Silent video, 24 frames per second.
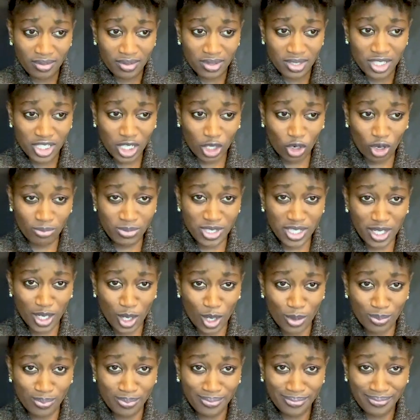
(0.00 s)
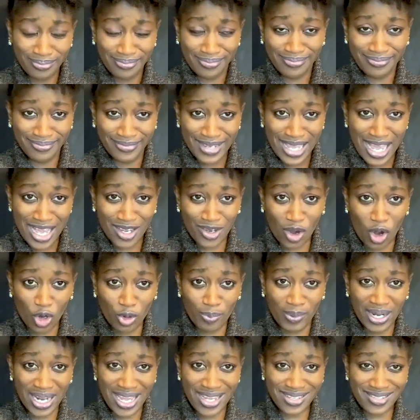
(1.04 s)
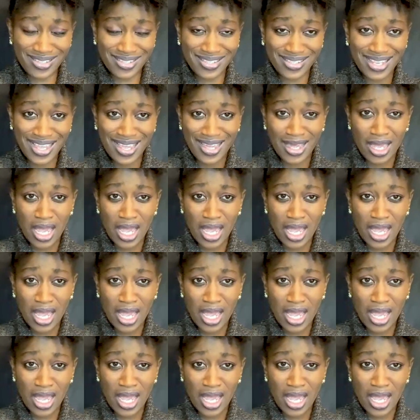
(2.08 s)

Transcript: shalom, shalom. God bless.